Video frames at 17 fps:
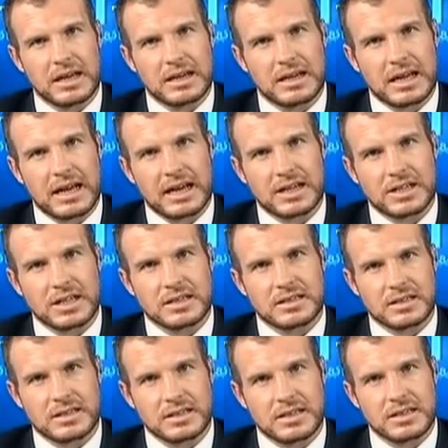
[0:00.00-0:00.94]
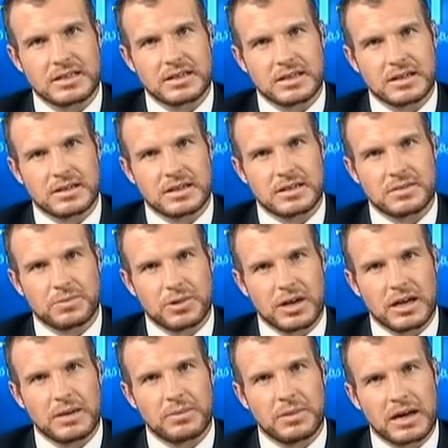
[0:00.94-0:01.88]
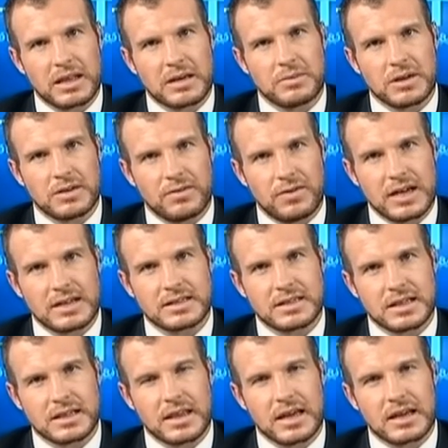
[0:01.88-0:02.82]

it actually is assisted just purely by them investing.